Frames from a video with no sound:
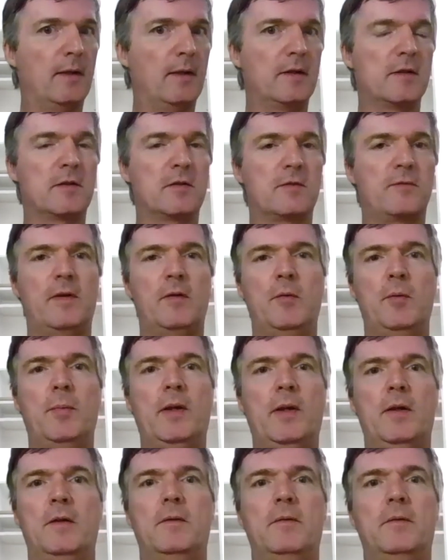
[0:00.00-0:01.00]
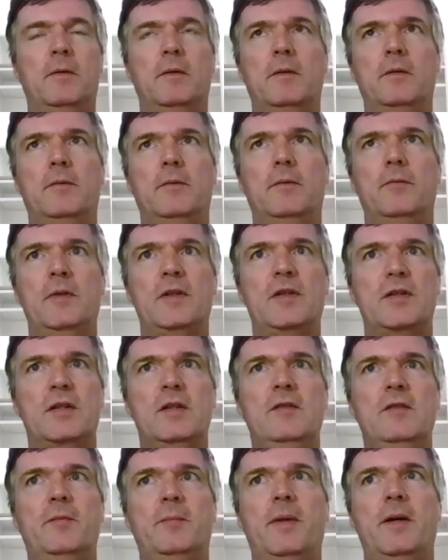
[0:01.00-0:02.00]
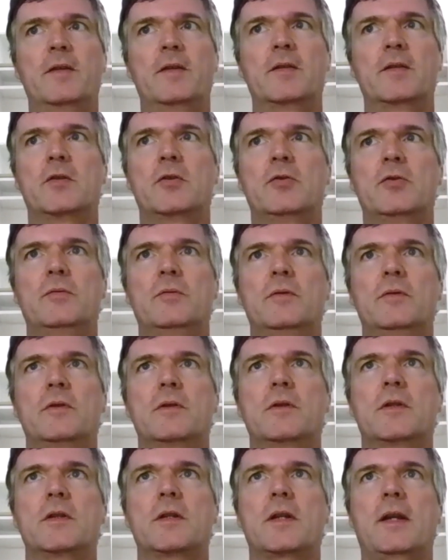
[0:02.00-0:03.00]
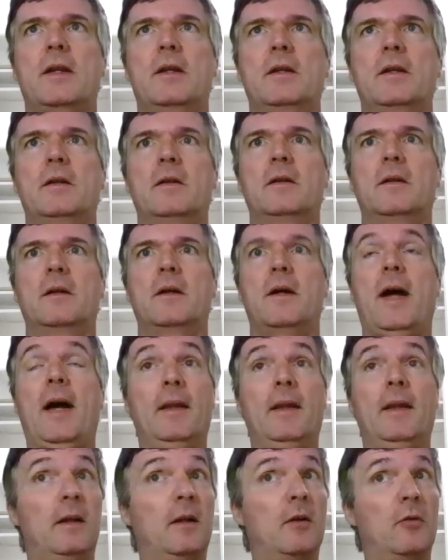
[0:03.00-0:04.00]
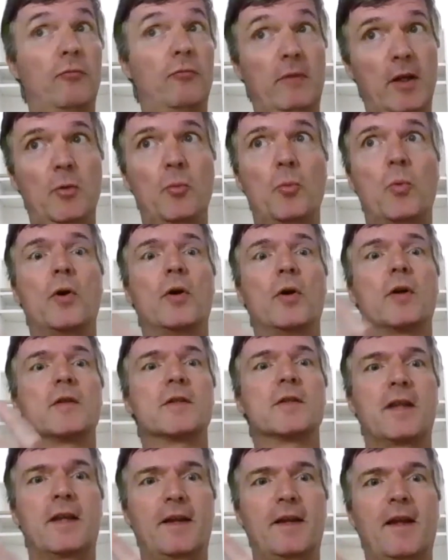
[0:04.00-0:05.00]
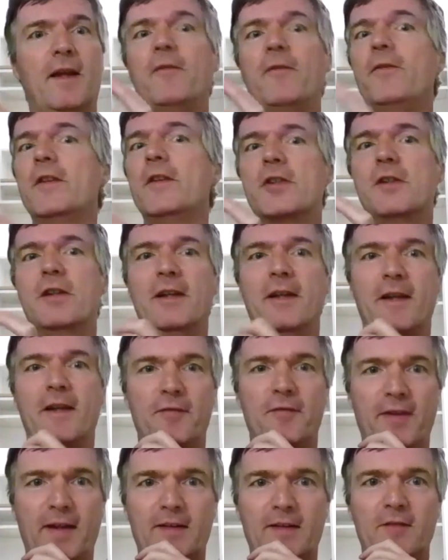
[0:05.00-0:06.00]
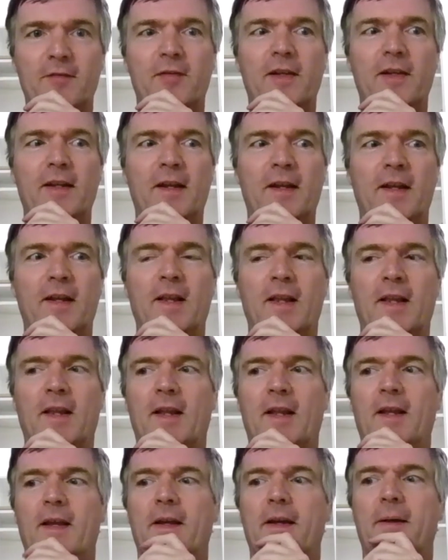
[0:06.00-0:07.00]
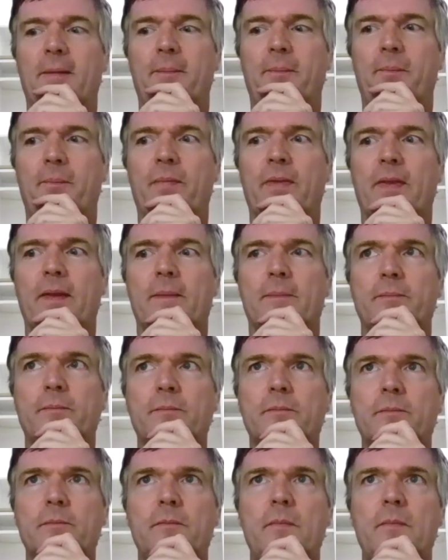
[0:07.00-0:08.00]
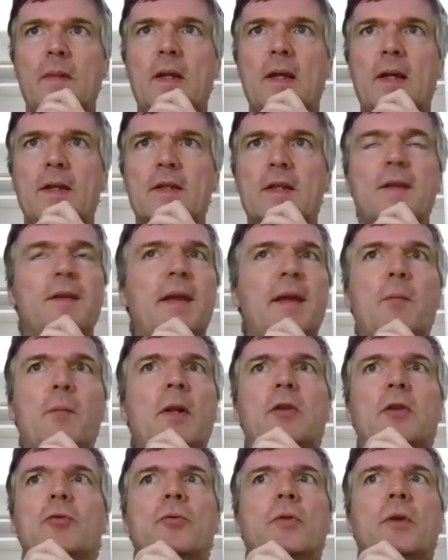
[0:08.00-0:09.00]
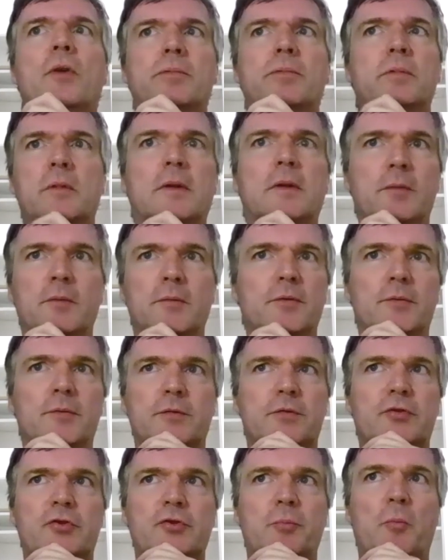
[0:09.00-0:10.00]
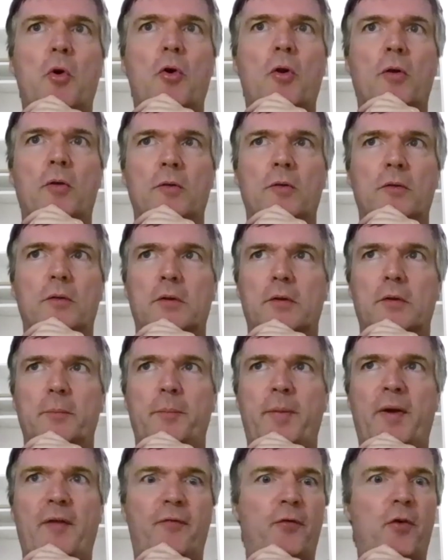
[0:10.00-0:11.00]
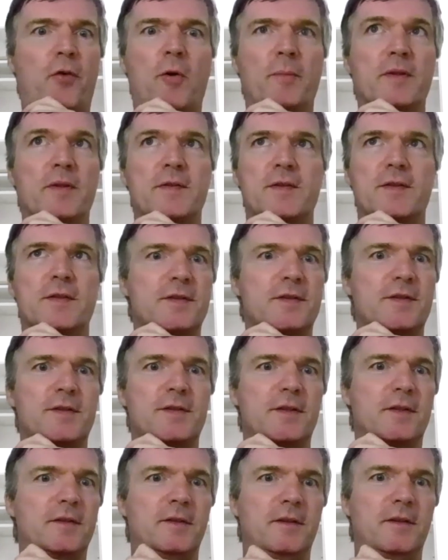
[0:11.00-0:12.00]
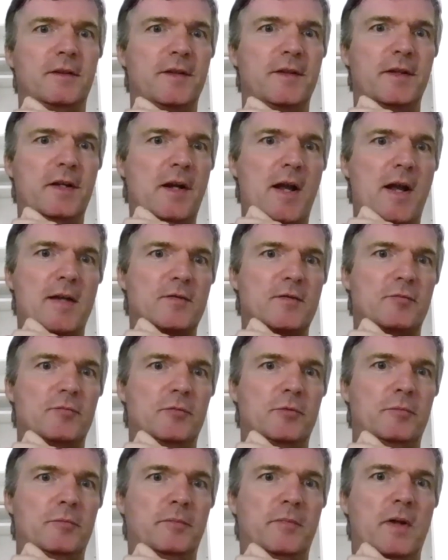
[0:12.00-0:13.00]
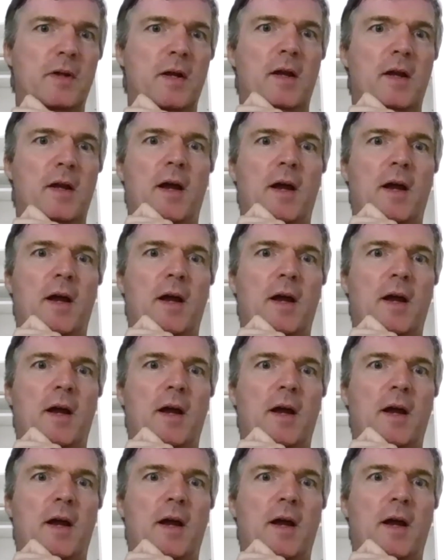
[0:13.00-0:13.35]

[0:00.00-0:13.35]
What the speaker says: It is very well received by the students, and I think it really works efficiently and effectively. They will do small performances in the classroom.